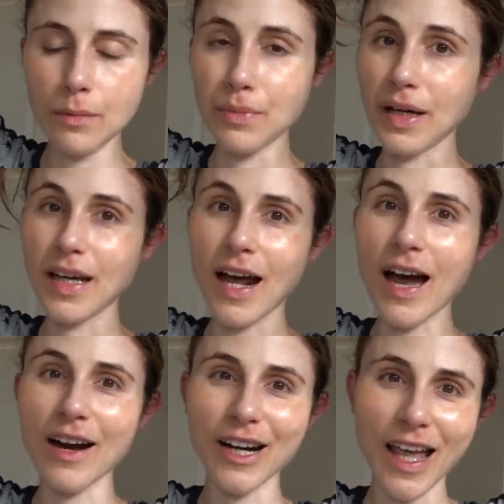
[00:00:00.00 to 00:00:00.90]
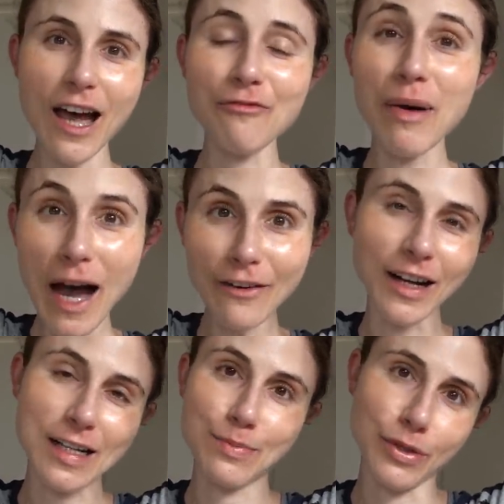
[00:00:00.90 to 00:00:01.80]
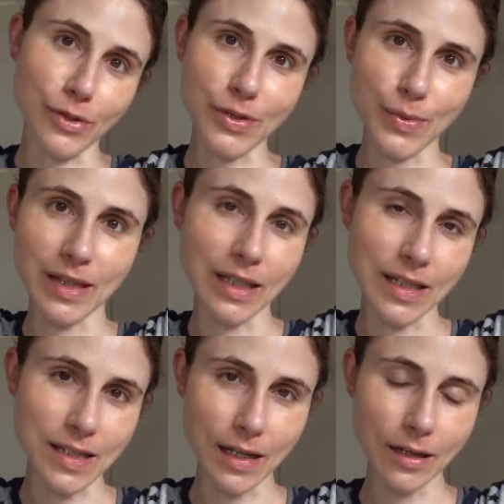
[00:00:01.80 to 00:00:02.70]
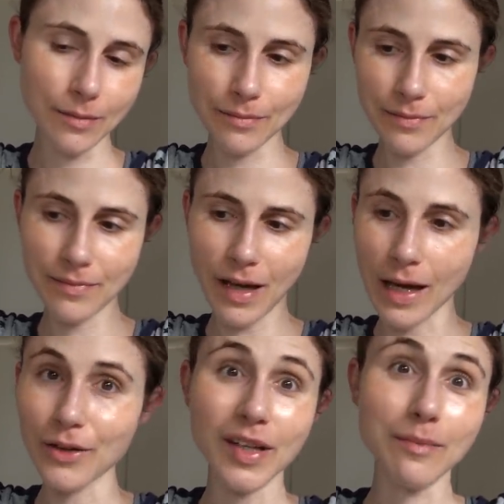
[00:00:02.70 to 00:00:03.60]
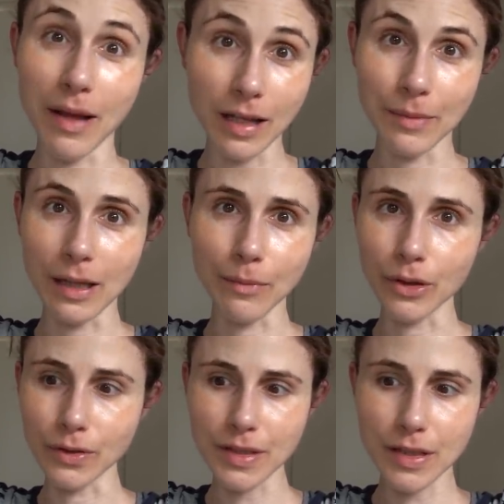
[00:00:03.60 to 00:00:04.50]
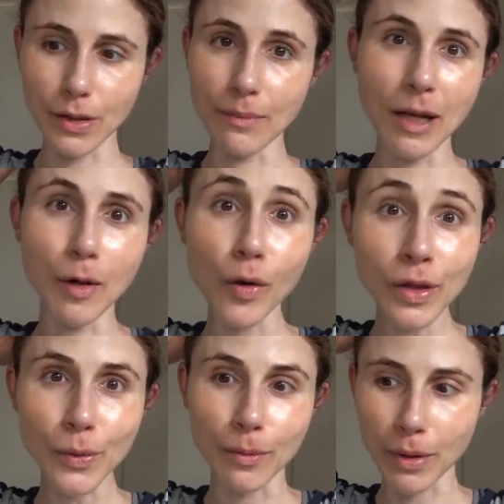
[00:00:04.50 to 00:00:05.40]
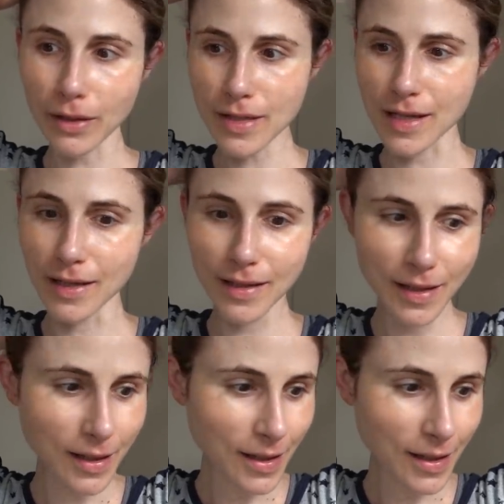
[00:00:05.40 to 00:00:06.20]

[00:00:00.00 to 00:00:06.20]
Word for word: But I already have Pyrex bowls with lids on them. I don't need melamine bowls too. I mean, I'm only one person.